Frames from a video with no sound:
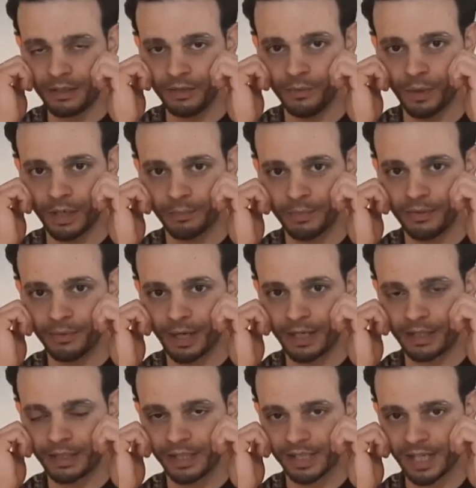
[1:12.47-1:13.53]
You want to be right
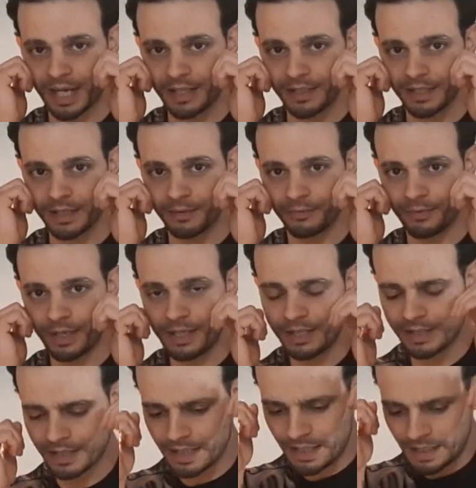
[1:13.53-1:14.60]
at the sides of the
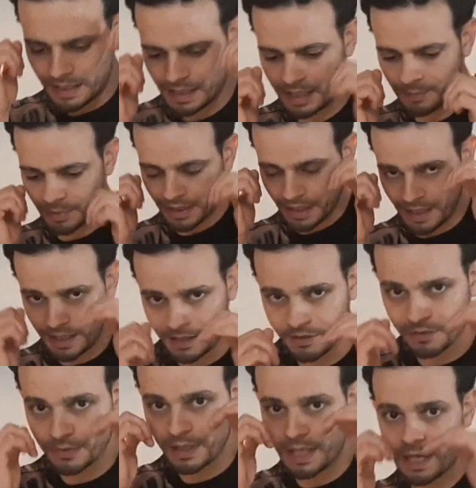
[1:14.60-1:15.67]
face. Keeping the
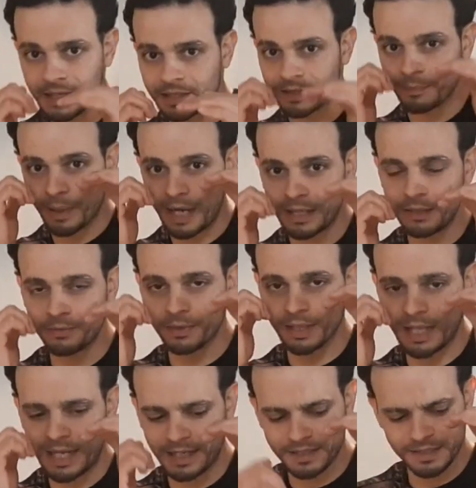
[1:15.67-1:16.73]
hands relaxed, body
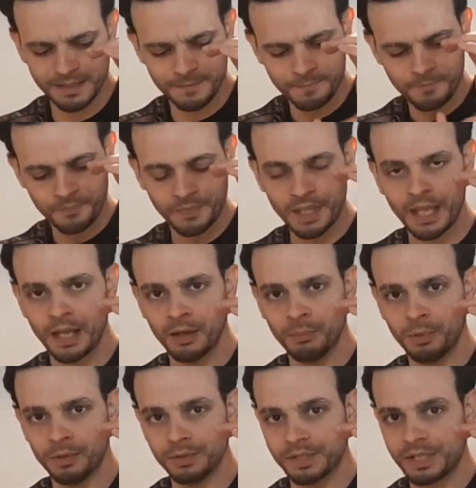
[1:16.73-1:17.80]
relaxed,
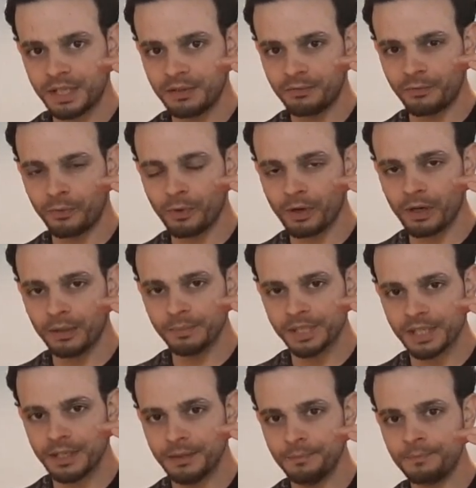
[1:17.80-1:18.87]
elbows in, forearms
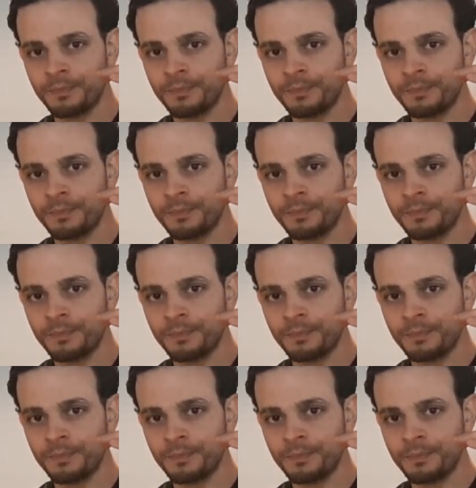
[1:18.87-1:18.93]
in.